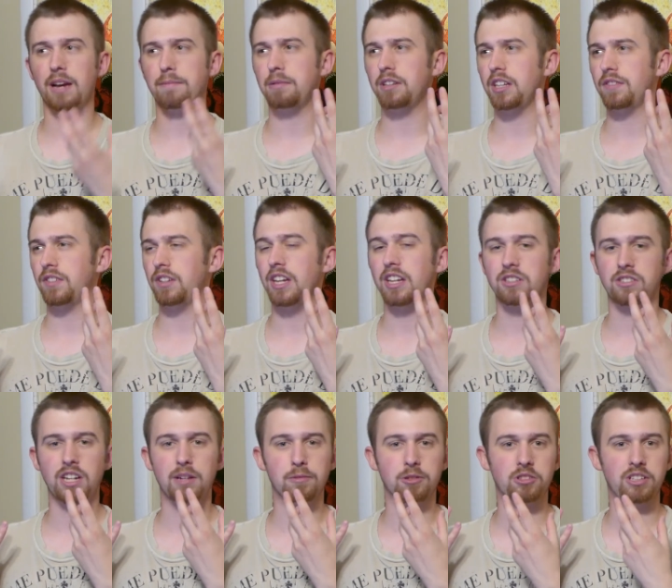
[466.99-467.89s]
I believe
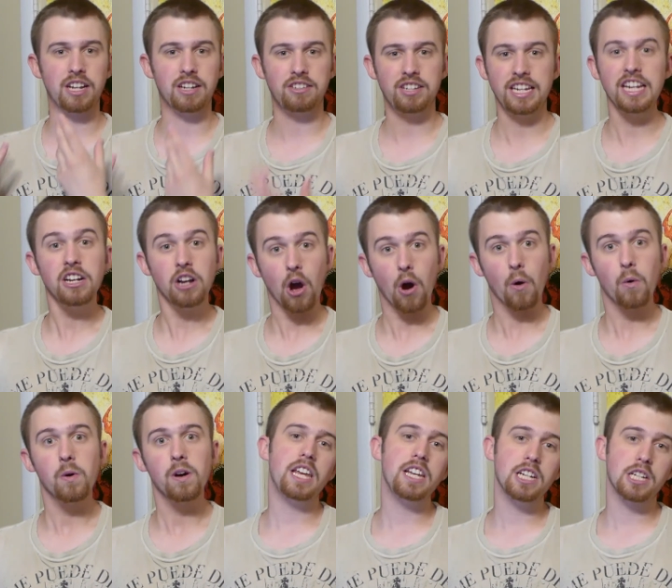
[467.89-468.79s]
his name was
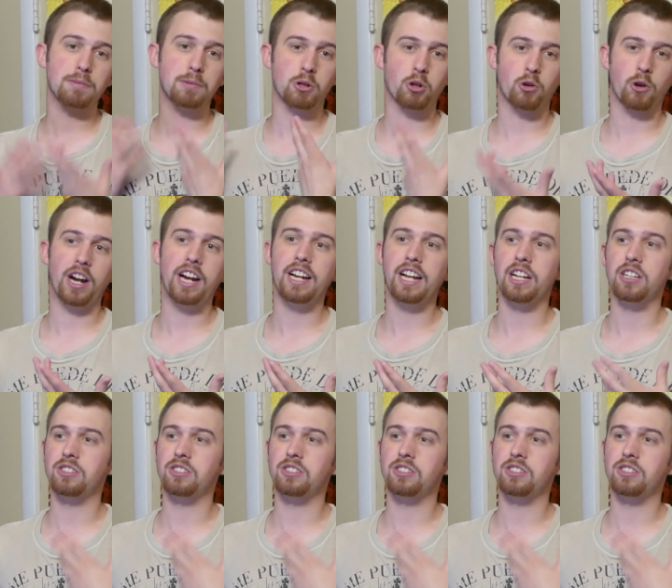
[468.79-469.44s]
Santino, he gets betrayed